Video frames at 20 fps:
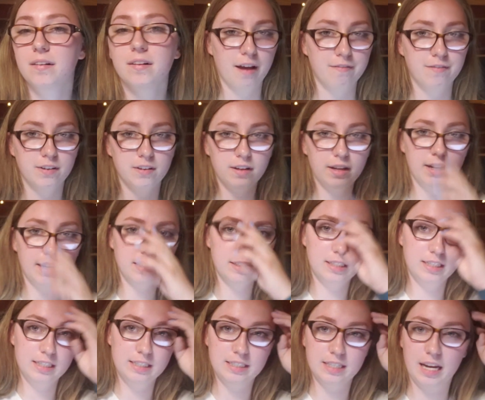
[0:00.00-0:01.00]
I feel like
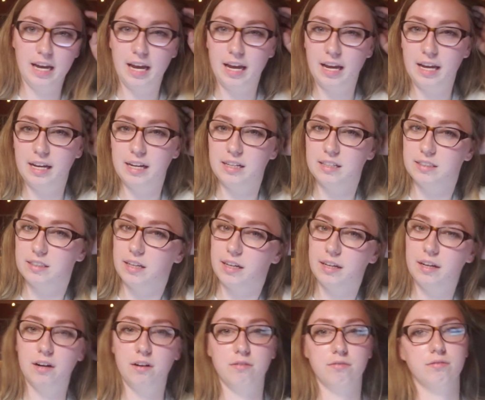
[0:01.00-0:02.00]
today is
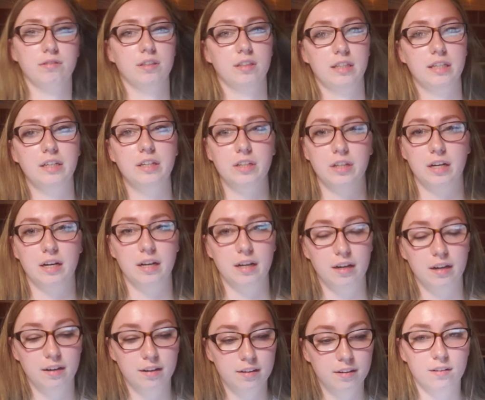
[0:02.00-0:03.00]
like a really good
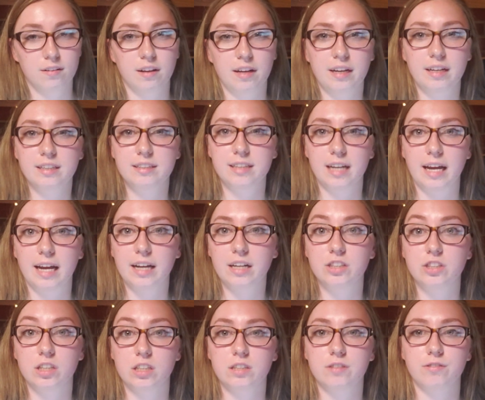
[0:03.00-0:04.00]
like day
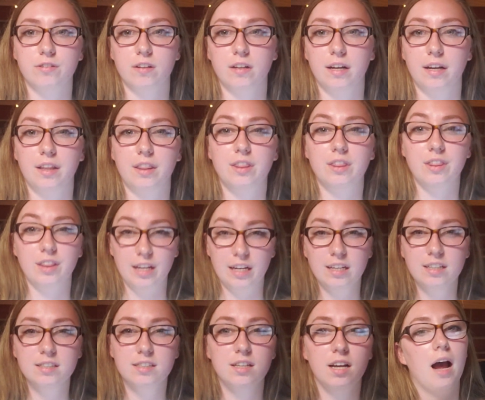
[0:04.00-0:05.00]
just for like
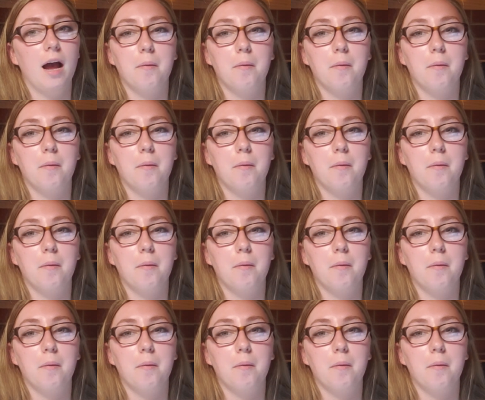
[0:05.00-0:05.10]
this.